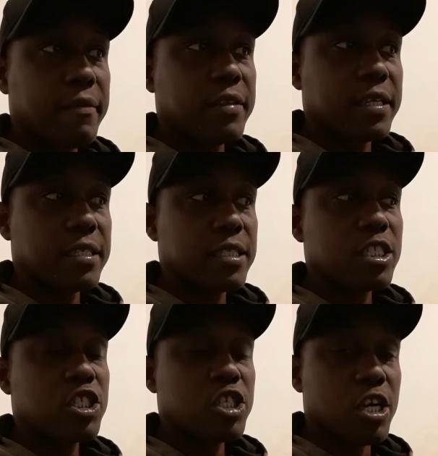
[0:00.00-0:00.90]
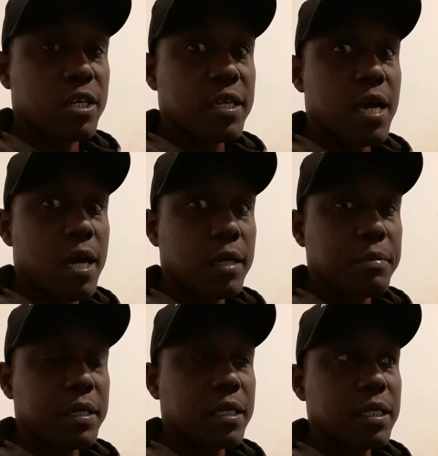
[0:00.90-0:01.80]
This shared
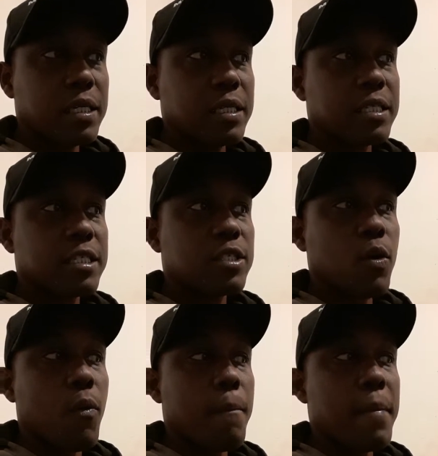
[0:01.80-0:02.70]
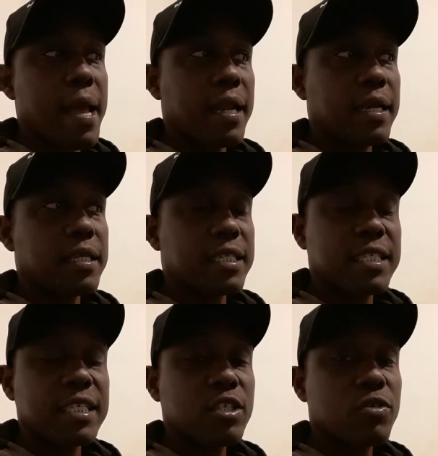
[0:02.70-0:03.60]
economy, this nomadic, the
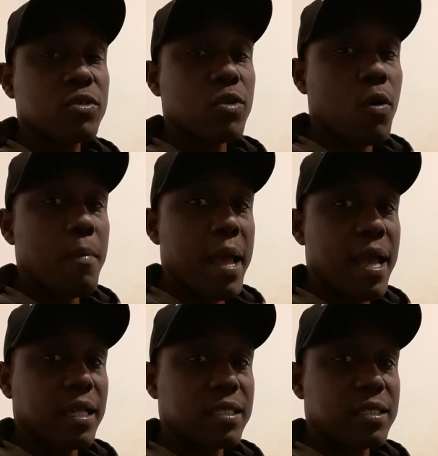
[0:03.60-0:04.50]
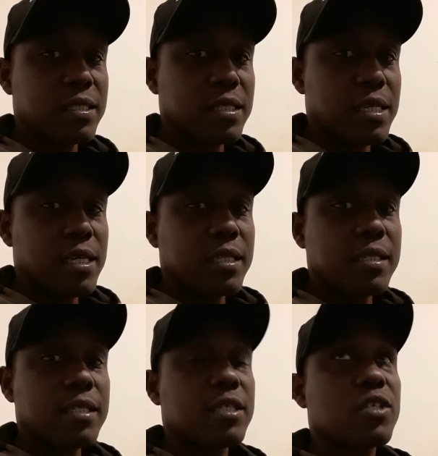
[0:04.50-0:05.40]
digital nomads,
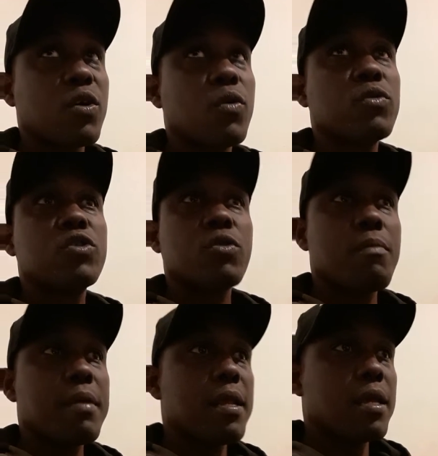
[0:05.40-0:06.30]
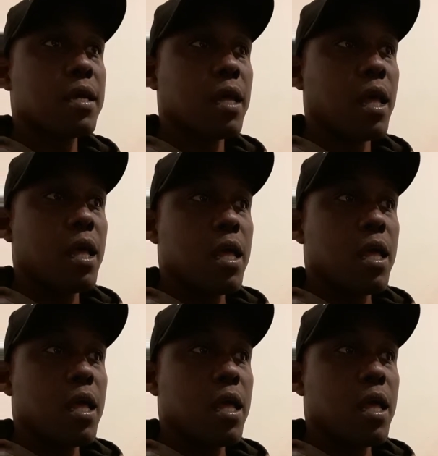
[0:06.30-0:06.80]
social media